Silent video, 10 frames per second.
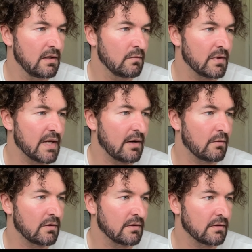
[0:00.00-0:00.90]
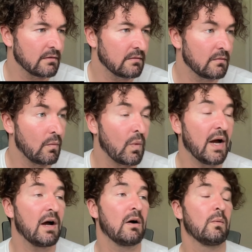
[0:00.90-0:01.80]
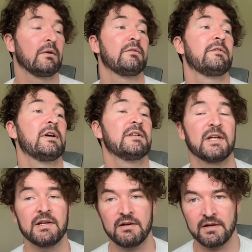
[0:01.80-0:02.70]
We're now on, wow, we're on Thursday.